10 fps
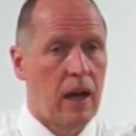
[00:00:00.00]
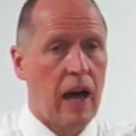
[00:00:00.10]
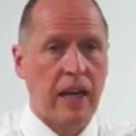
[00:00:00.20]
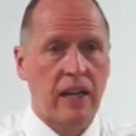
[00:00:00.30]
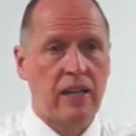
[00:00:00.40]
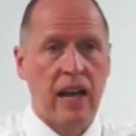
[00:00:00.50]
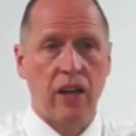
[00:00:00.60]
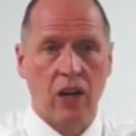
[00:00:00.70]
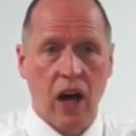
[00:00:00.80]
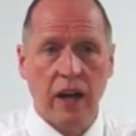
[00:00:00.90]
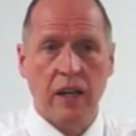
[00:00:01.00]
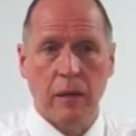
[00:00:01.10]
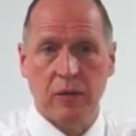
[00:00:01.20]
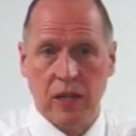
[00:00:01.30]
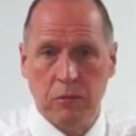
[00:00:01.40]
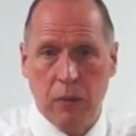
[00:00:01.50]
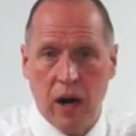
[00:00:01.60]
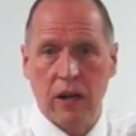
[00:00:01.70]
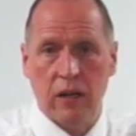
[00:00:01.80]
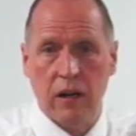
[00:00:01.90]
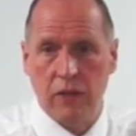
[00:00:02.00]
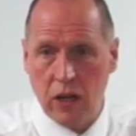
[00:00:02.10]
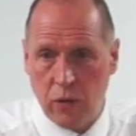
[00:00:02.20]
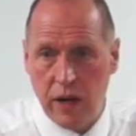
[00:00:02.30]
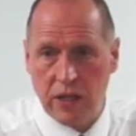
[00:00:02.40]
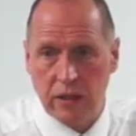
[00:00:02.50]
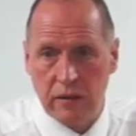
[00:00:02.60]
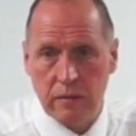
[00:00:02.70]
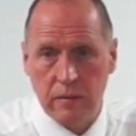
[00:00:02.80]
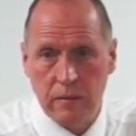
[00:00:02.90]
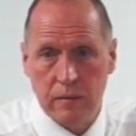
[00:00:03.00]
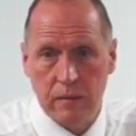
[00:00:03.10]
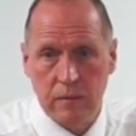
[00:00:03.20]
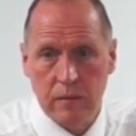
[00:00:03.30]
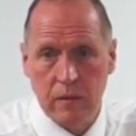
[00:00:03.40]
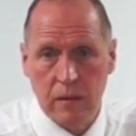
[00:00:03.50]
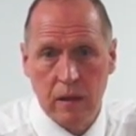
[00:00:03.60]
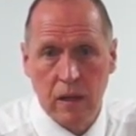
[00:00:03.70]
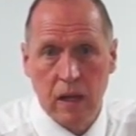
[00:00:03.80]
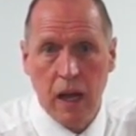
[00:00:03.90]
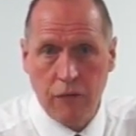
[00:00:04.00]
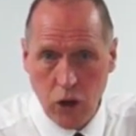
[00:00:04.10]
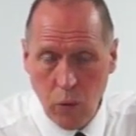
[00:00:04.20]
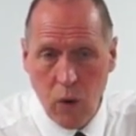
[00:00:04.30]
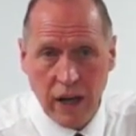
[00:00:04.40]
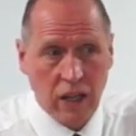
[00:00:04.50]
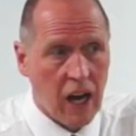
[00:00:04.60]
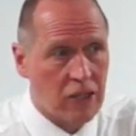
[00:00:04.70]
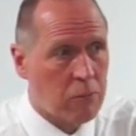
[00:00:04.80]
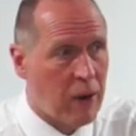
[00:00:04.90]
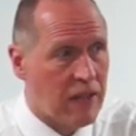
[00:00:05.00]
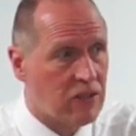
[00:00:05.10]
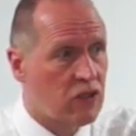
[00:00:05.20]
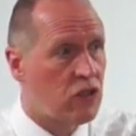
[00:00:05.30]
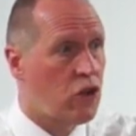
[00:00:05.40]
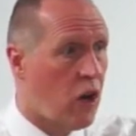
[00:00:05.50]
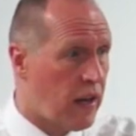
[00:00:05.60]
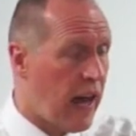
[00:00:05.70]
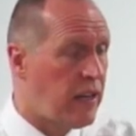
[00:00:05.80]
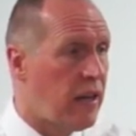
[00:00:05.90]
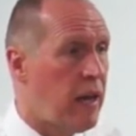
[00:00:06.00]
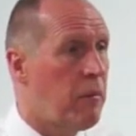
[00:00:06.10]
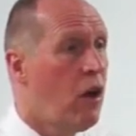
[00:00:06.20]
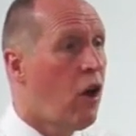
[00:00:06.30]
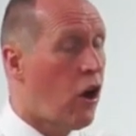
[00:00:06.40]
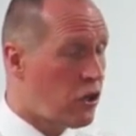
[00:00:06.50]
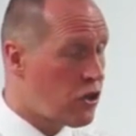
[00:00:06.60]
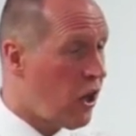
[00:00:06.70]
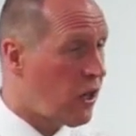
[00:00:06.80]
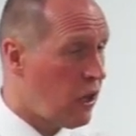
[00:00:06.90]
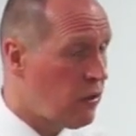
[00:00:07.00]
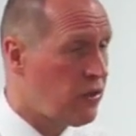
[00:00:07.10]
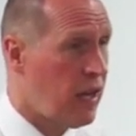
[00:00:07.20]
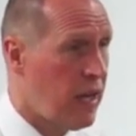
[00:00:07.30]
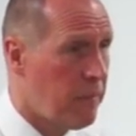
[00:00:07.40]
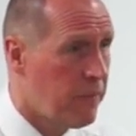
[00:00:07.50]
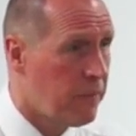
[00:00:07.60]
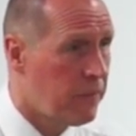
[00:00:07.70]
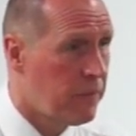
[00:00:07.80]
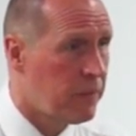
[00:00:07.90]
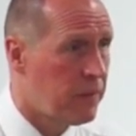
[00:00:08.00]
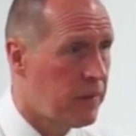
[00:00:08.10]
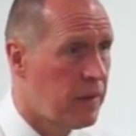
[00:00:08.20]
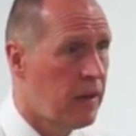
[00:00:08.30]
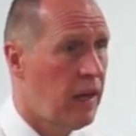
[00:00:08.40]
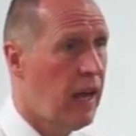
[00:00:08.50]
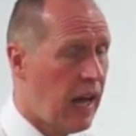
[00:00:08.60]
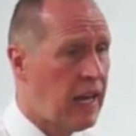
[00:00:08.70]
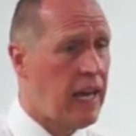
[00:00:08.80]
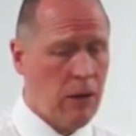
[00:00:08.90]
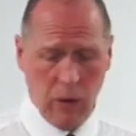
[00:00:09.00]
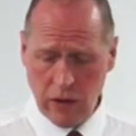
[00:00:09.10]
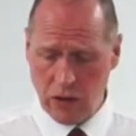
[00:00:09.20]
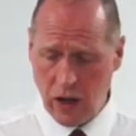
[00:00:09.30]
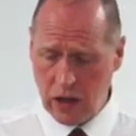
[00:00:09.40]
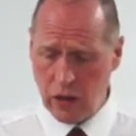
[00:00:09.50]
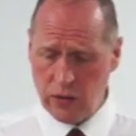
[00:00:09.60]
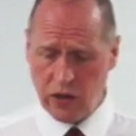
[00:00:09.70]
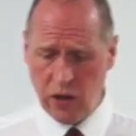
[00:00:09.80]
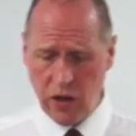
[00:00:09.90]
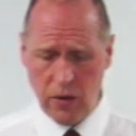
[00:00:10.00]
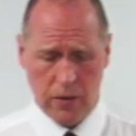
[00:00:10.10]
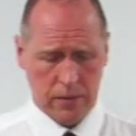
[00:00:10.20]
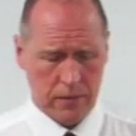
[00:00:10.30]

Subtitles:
I can tell you, God keeps his part of the equation. If you want God's presence, draw nigh to him or draw close to him. And he will draw close to you.